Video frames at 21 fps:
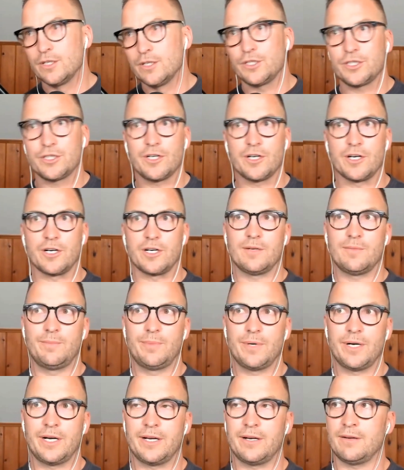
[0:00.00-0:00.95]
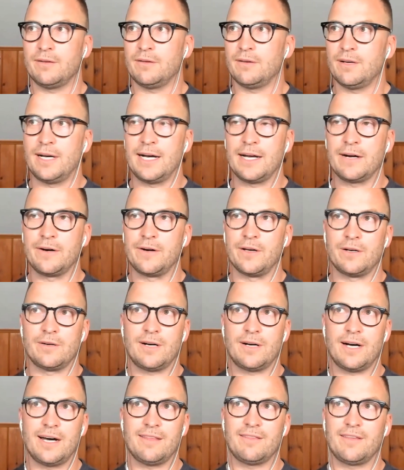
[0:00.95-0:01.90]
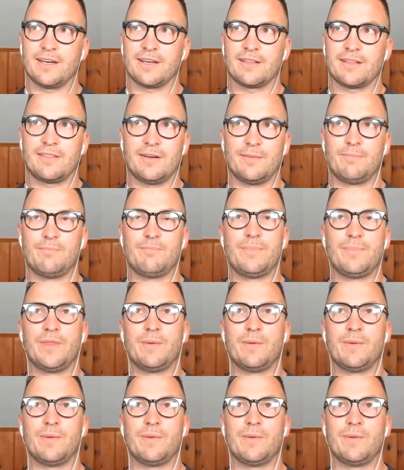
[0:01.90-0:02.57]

Sure. But I don't know. I think the